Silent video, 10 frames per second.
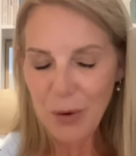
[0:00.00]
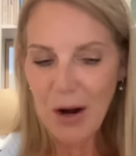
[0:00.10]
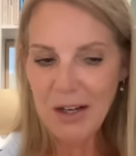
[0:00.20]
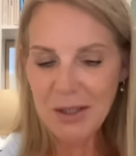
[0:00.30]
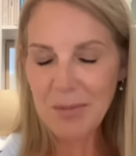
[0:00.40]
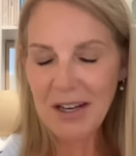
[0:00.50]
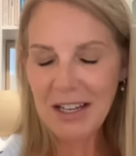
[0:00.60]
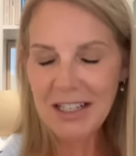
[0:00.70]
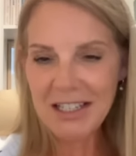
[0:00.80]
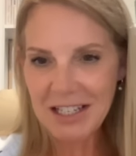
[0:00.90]
prior to my
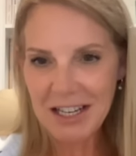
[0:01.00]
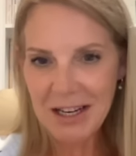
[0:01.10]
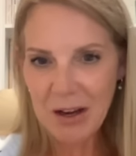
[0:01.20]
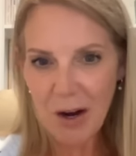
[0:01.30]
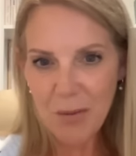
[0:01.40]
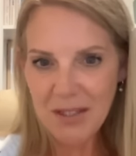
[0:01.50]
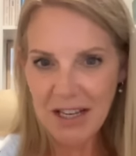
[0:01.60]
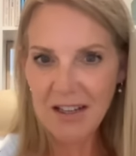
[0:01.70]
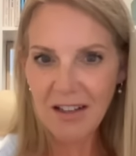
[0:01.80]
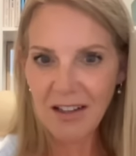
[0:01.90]
NDE, I was
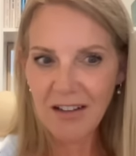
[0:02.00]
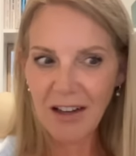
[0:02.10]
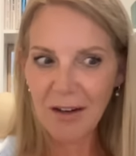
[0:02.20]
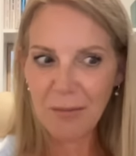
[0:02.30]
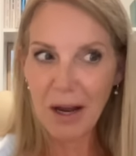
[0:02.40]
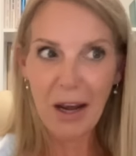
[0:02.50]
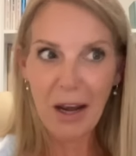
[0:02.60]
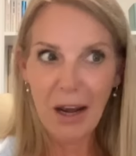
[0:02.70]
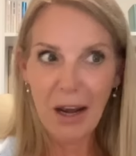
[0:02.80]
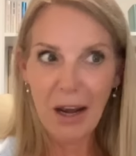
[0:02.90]
healing, and my
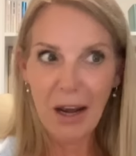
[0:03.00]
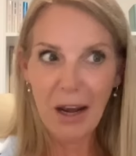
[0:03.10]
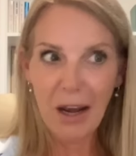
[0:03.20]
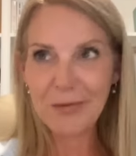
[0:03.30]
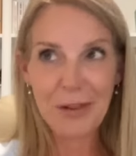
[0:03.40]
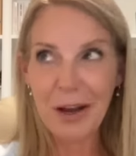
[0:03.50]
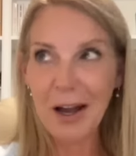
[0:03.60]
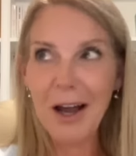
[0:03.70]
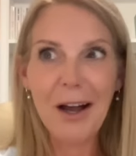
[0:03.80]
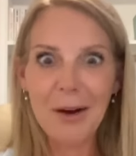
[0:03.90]
love for the
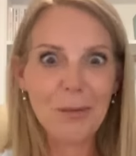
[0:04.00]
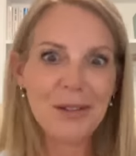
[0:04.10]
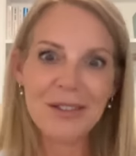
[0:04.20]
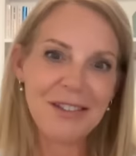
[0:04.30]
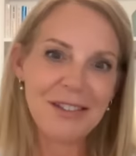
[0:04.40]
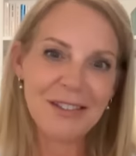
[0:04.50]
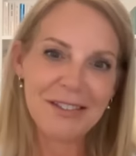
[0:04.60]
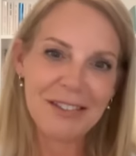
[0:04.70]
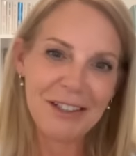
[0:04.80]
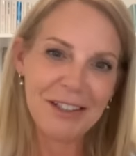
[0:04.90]
heart was,
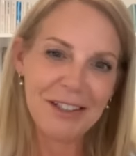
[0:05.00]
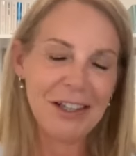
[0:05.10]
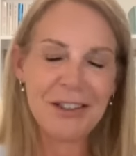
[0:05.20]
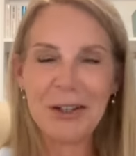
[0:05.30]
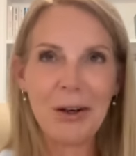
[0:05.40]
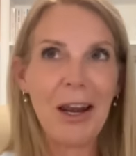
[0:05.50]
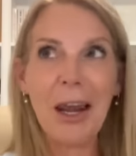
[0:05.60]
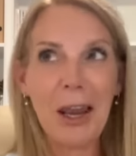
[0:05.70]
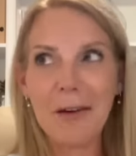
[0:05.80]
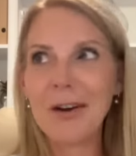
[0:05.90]
I
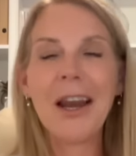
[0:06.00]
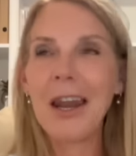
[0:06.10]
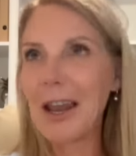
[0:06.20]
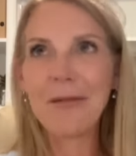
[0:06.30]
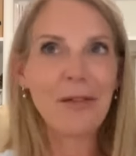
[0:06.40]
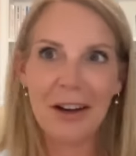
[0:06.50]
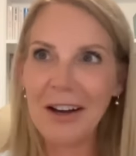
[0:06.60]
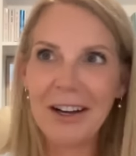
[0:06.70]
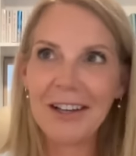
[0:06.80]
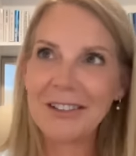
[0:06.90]
love the
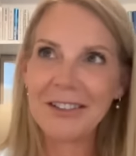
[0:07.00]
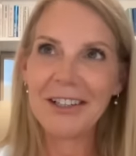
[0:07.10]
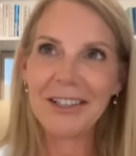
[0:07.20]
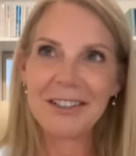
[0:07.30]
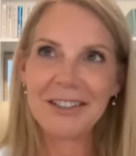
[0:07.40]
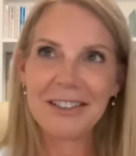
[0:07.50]
heart. I